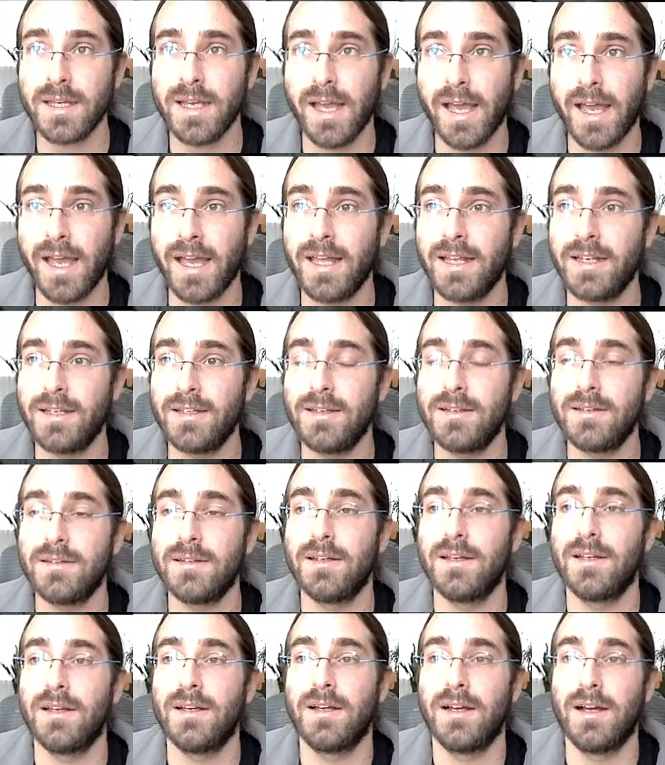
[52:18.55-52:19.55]
and
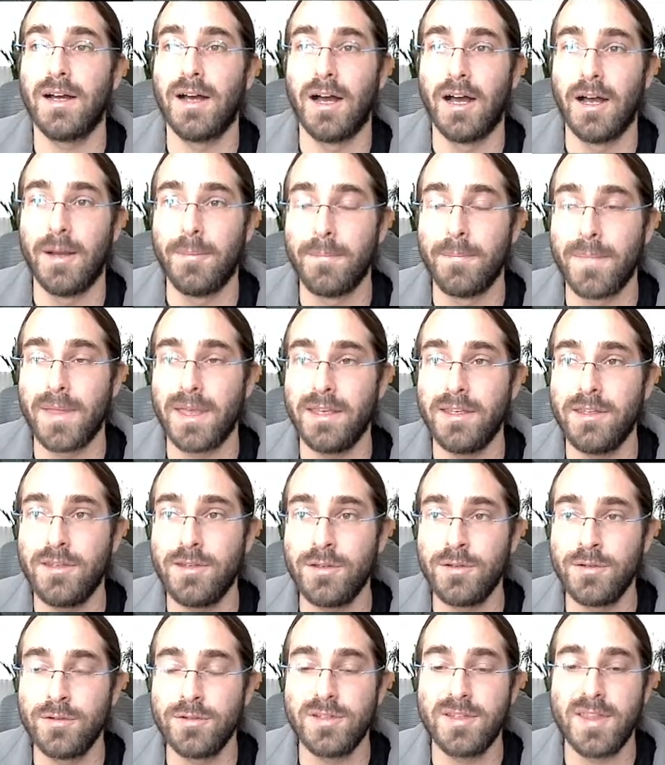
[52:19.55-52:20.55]

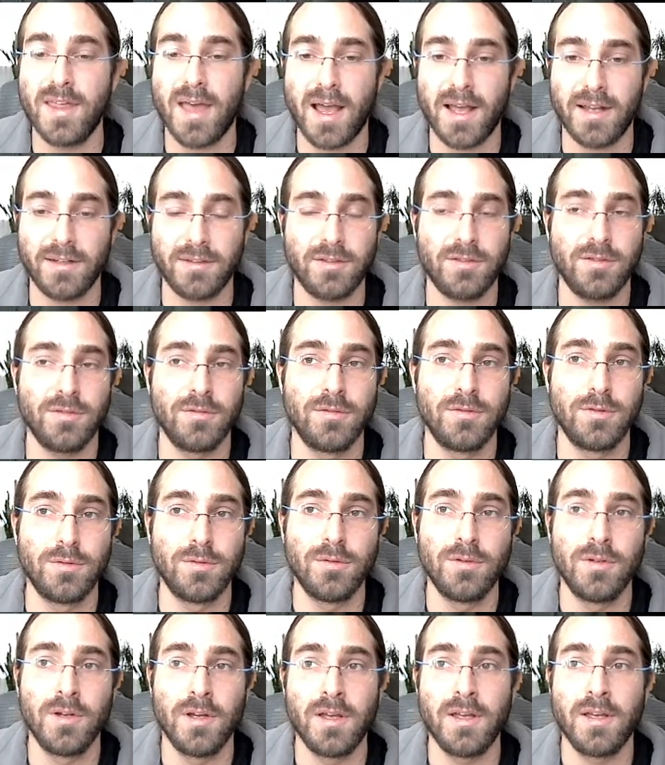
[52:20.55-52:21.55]
used that
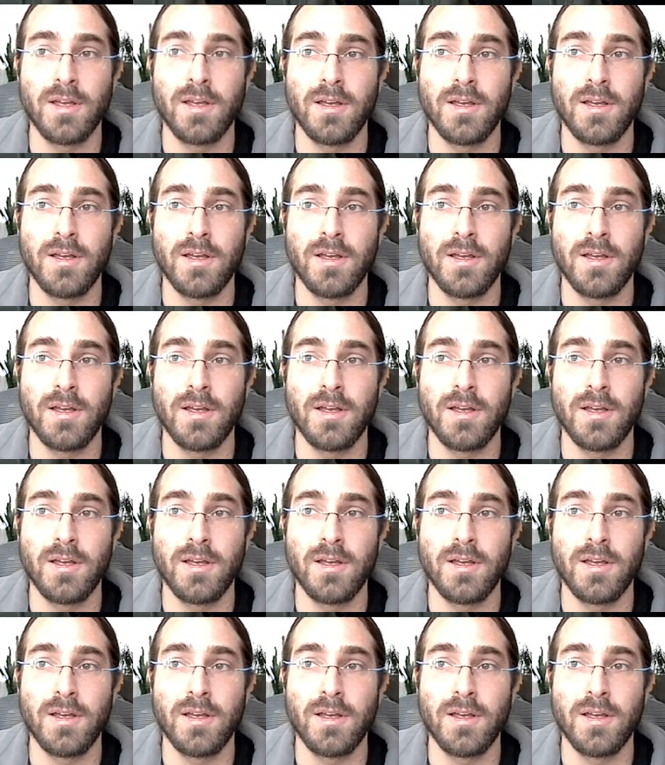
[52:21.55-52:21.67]
to